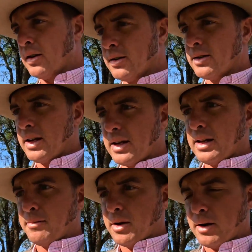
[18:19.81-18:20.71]
setting
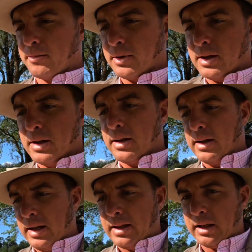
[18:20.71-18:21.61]
him up
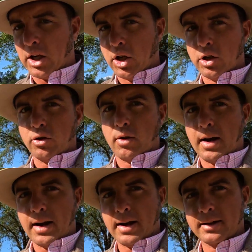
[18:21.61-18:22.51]
in the good
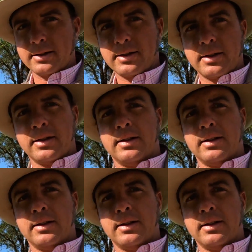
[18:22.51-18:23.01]
grass.